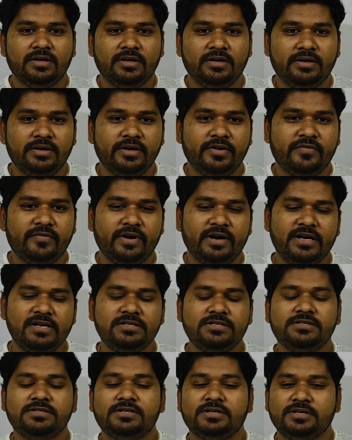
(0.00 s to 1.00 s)
Dear
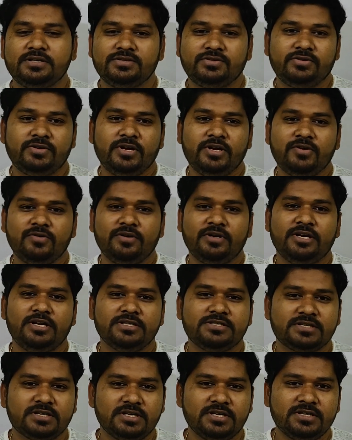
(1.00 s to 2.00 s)
friends, today we will
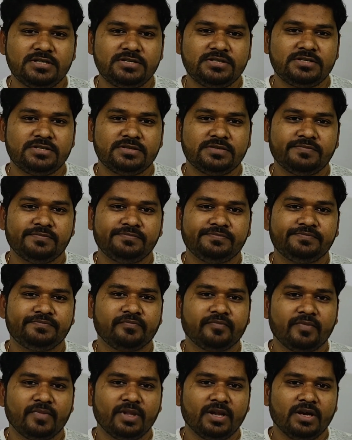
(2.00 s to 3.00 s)
discuss
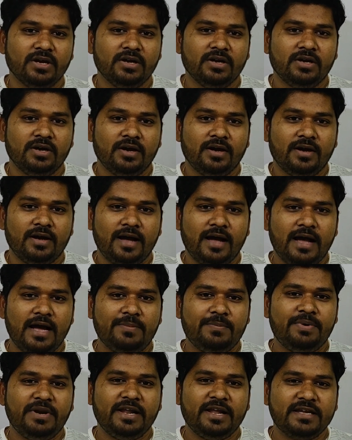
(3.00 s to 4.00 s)

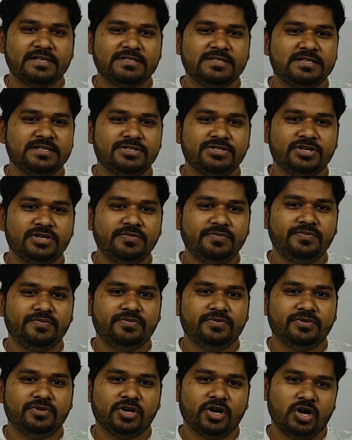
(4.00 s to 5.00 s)
applications of
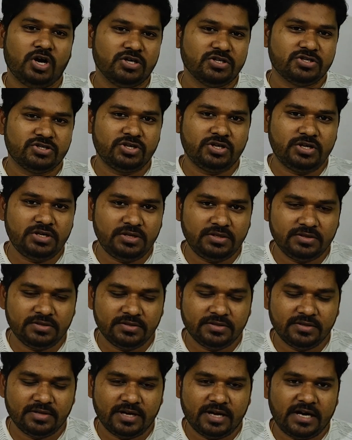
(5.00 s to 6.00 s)
Gauss law
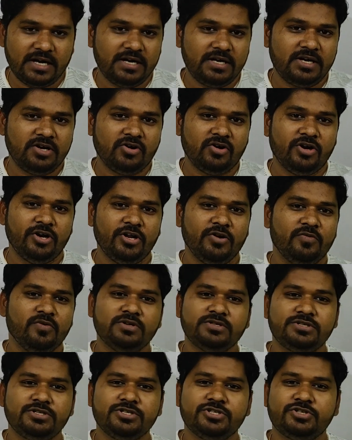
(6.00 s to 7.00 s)
and
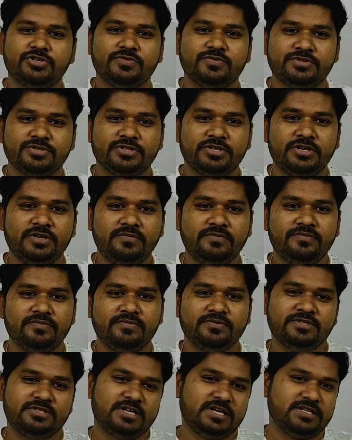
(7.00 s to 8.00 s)
continuous distribution
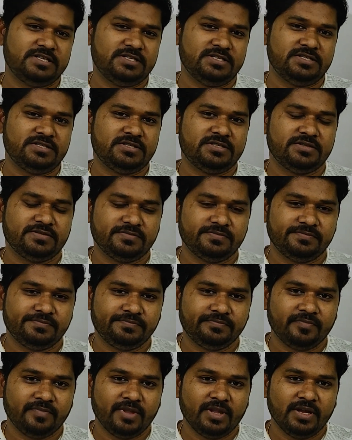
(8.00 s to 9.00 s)
of charges.
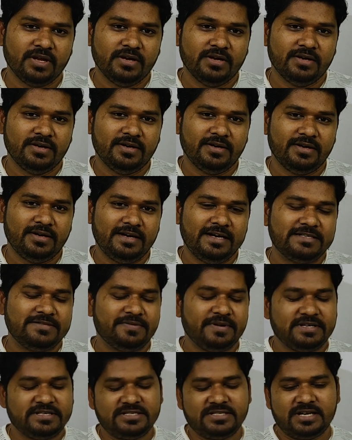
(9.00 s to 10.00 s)
Let's
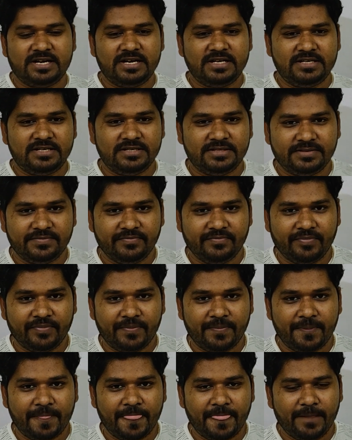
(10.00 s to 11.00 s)
first start
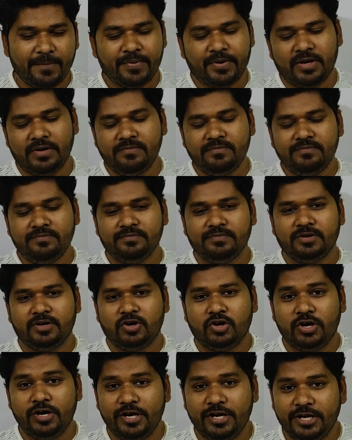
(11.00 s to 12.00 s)
from
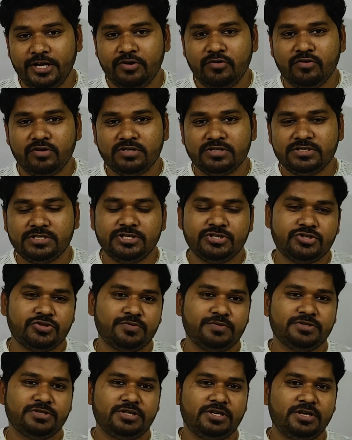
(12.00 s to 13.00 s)
continuous
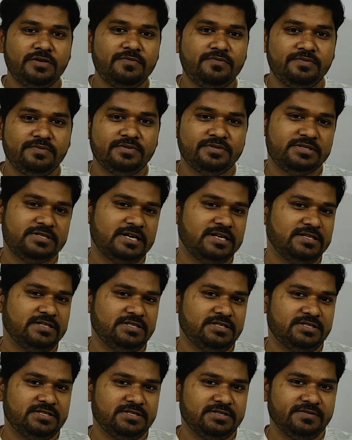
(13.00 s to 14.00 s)
distribution of
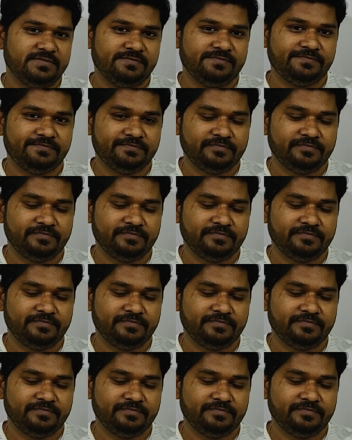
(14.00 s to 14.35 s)
charges.